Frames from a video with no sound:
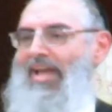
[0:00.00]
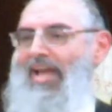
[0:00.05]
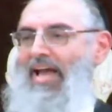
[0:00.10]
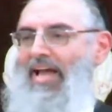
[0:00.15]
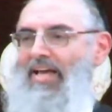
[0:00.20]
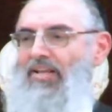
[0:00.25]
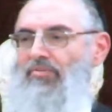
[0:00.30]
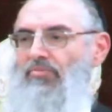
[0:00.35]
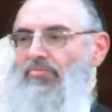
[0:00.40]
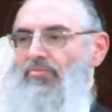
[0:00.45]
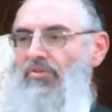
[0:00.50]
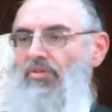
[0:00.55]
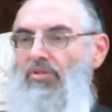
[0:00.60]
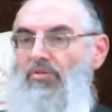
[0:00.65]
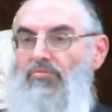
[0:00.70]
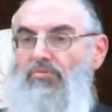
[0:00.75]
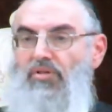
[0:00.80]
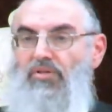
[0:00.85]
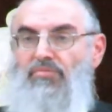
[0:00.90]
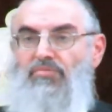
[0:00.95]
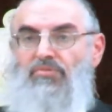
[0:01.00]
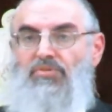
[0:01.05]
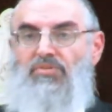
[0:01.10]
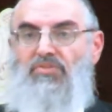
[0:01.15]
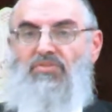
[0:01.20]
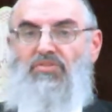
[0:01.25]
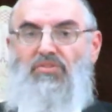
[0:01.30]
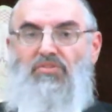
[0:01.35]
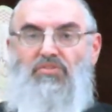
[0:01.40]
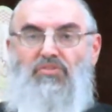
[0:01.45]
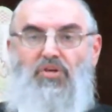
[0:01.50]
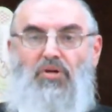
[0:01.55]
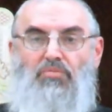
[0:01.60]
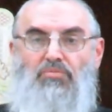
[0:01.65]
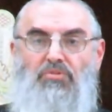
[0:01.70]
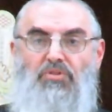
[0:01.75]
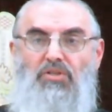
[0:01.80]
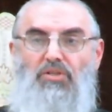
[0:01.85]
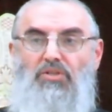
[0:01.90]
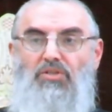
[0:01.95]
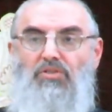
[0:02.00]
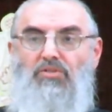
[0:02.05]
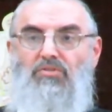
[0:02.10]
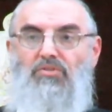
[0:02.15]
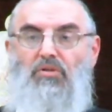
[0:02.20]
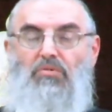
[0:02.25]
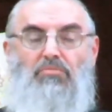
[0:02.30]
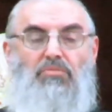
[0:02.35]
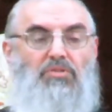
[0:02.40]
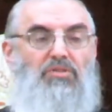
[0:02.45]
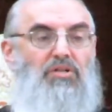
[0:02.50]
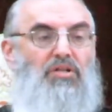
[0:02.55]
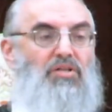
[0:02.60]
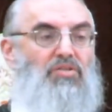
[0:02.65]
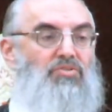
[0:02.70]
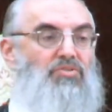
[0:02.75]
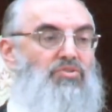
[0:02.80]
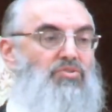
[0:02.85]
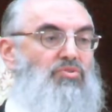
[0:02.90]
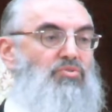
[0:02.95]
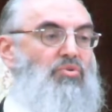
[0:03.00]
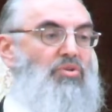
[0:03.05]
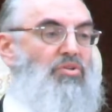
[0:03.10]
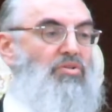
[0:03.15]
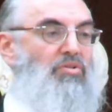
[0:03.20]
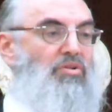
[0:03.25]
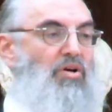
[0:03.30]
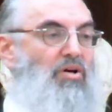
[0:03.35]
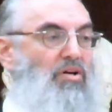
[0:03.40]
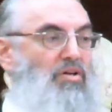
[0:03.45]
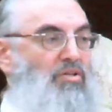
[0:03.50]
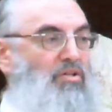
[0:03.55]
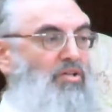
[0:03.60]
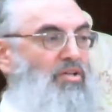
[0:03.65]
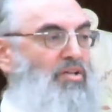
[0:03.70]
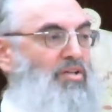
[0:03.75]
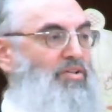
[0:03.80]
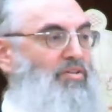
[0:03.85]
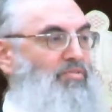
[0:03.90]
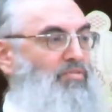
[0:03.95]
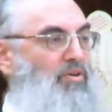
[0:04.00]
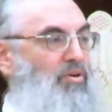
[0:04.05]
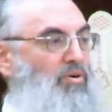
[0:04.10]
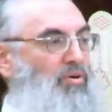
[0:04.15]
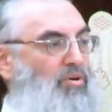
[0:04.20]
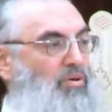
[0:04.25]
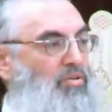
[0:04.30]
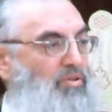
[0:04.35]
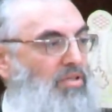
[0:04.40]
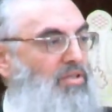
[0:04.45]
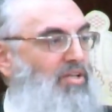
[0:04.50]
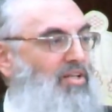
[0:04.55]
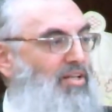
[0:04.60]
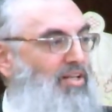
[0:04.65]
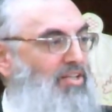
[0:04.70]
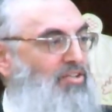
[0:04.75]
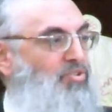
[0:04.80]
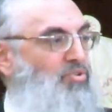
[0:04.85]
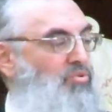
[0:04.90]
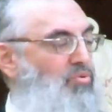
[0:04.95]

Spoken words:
and when we see something somebody else is doing wrong, let's